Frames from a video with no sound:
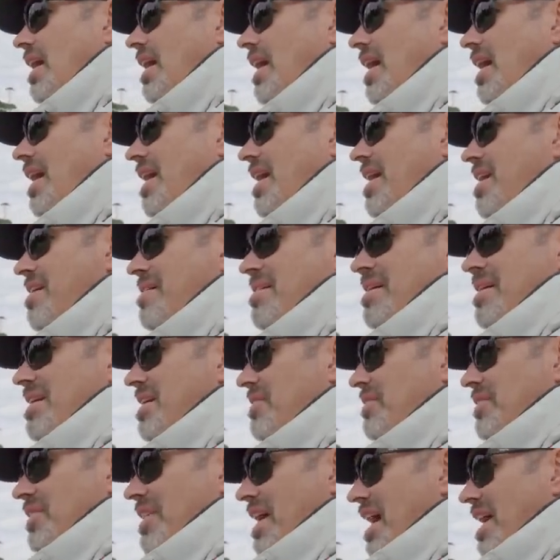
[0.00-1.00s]
And
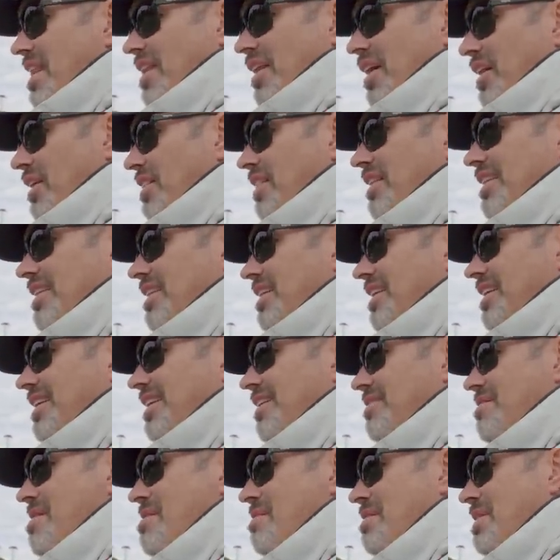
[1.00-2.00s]
even that, like,
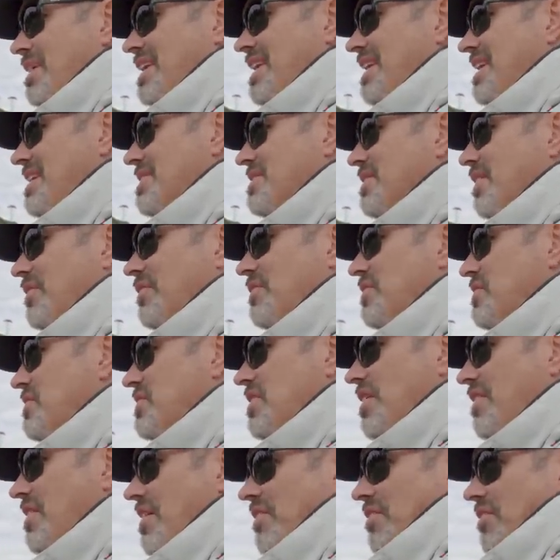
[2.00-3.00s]
I remember the kiss off the
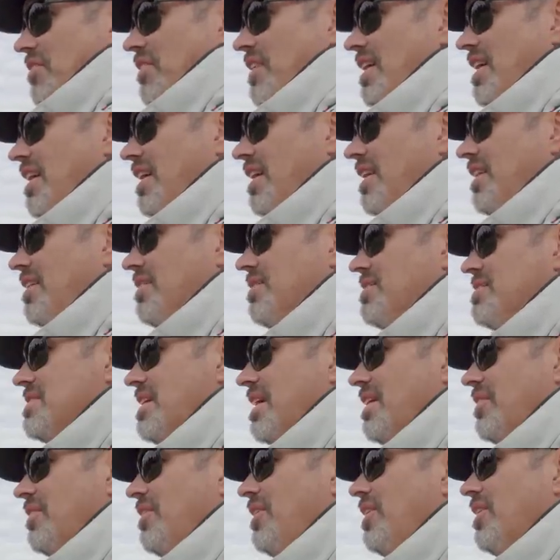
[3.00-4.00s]
surface. I'll never forget it. It was
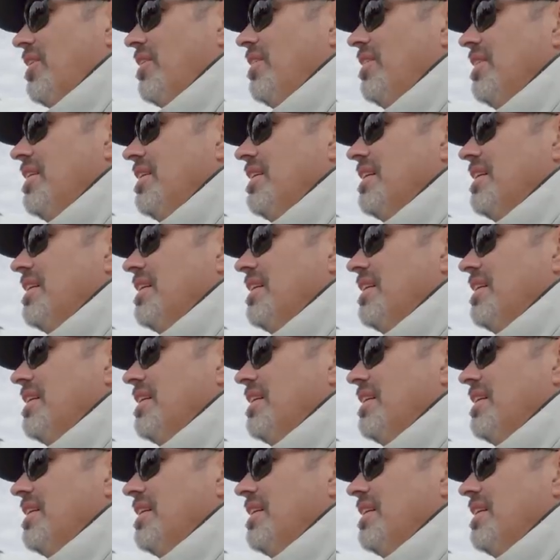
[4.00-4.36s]
unreal.